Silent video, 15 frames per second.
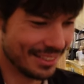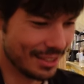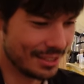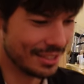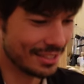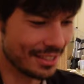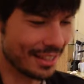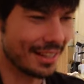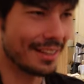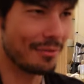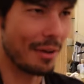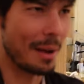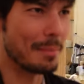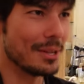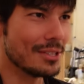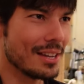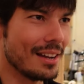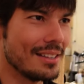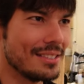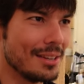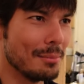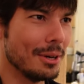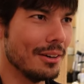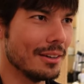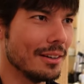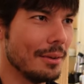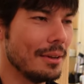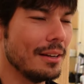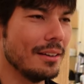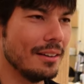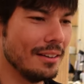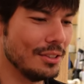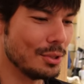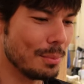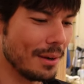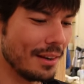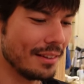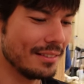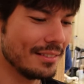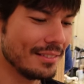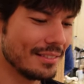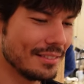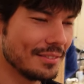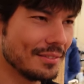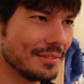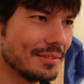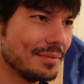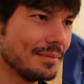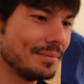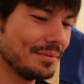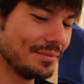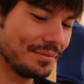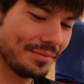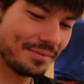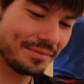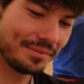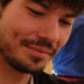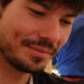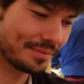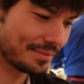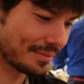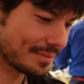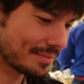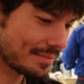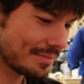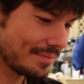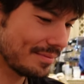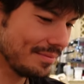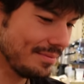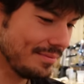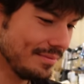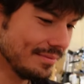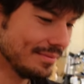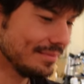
This is like family size in America. I was gonna say that's like at least a uh, two